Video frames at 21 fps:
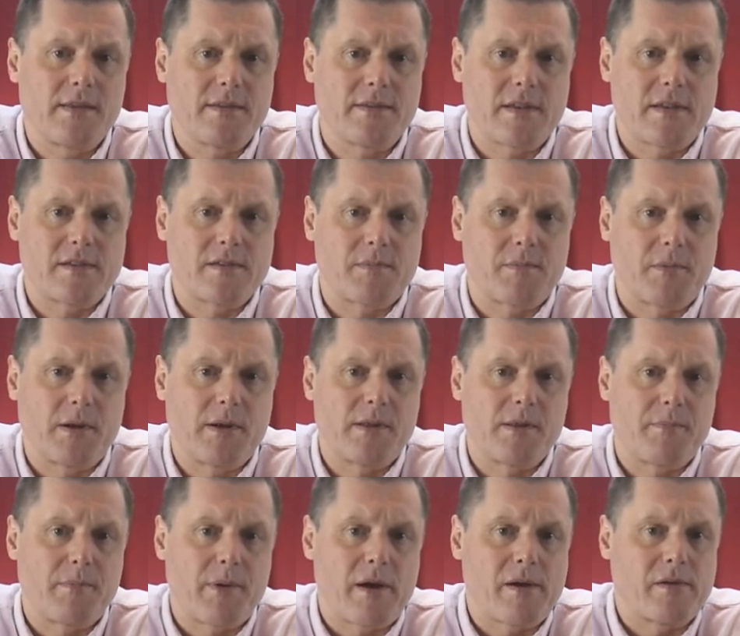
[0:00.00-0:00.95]
then sensibly
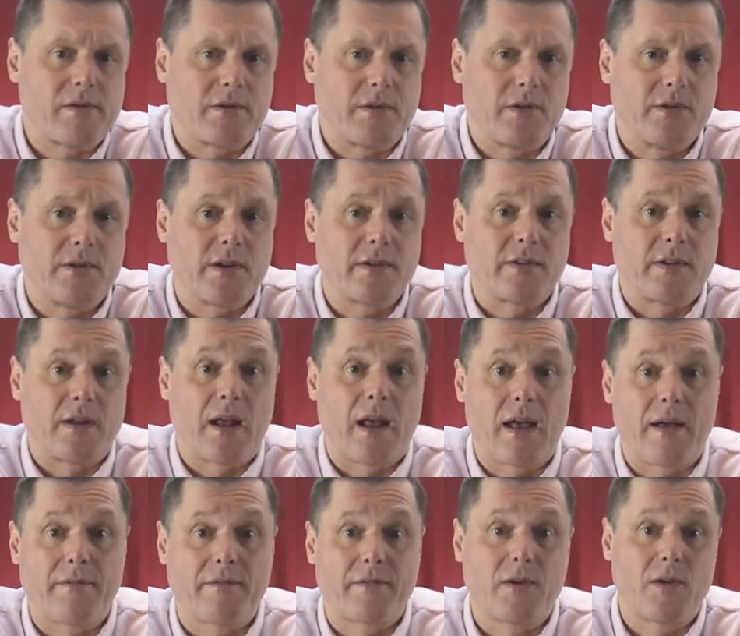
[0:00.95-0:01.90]
the parent who doesn't
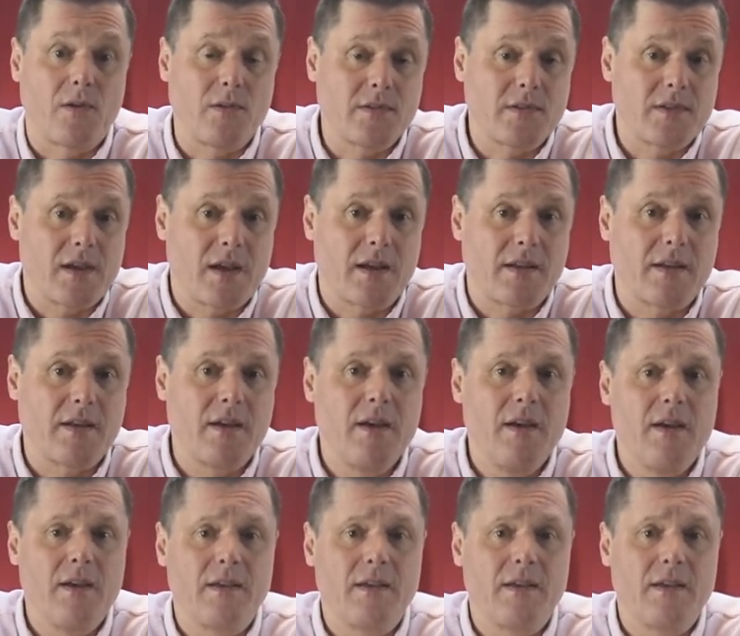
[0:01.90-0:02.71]
have contact